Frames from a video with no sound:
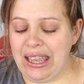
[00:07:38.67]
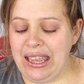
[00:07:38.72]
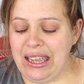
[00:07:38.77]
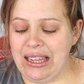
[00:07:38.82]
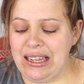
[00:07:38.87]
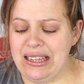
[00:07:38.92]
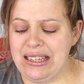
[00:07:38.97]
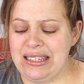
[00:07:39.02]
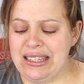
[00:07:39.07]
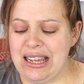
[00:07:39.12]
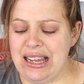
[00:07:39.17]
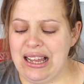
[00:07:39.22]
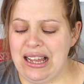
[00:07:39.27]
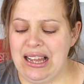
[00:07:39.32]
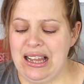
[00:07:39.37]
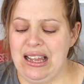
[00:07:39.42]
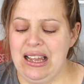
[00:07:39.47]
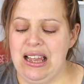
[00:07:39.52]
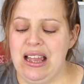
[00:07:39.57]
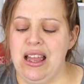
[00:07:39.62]
And
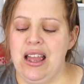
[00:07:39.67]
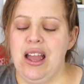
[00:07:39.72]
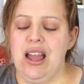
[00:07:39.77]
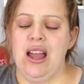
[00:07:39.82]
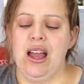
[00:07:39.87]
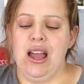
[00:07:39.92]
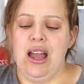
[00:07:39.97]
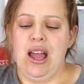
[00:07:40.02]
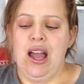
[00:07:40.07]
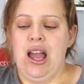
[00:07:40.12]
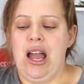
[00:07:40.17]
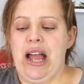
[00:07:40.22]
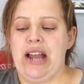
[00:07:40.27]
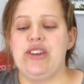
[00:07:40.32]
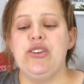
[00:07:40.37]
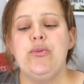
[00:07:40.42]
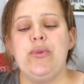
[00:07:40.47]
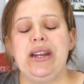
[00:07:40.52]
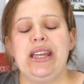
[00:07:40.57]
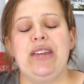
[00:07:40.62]
I
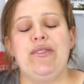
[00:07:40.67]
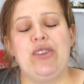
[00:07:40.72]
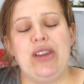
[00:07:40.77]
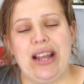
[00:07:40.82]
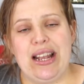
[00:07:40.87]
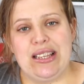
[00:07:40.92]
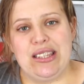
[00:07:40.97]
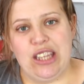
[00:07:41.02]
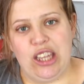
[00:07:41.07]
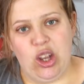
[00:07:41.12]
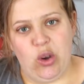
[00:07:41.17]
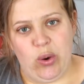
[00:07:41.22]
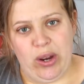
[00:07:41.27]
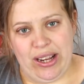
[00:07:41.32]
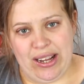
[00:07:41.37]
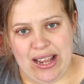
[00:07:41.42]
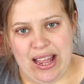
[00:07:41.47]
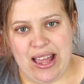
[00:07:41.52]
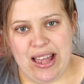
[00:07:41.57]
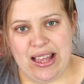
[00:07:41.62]
do want to give you guys a
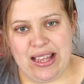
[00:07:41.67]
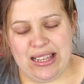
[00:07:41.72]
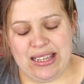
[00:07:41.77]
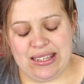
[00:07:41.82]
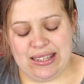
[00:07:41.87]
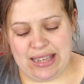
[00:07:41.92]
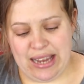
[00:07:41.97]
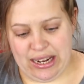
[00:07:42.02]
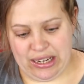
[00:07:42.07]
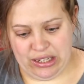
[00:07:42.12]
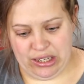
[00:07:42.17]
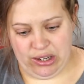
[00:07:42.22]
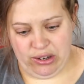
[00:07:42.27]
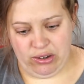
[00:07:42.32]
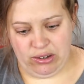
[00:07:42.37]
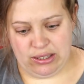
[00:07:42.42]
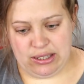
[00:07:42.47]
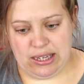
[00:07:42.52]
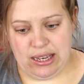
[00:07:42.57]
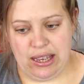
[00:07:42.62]
quick side
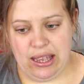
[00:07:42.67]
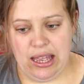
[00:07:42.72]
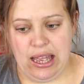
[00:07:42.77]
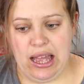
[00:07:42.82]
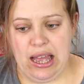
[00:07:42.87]
note.